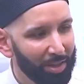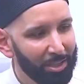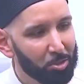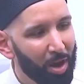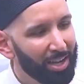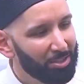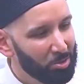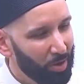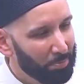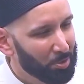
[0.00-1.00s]
He tries
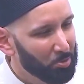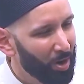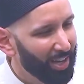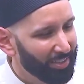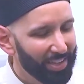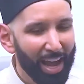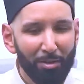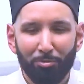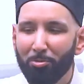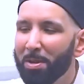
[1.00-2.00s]
to obstruct
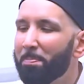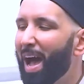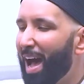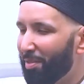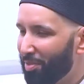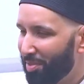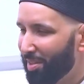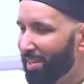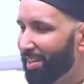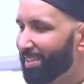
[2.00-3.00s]
every path
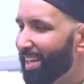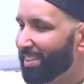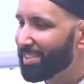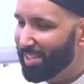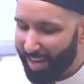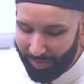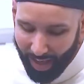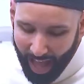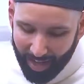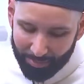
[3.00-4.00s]
that the son of
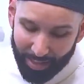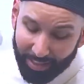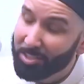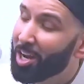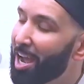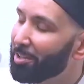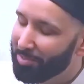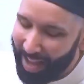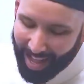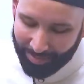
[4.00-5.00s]
Adam, that the child
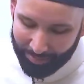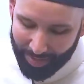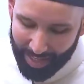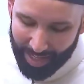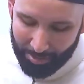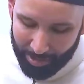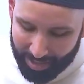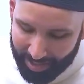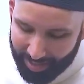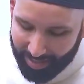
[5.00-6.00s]
of Adam,
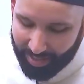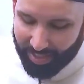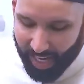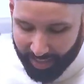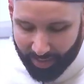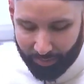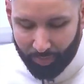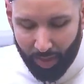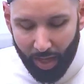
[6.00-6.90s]
wishes to take.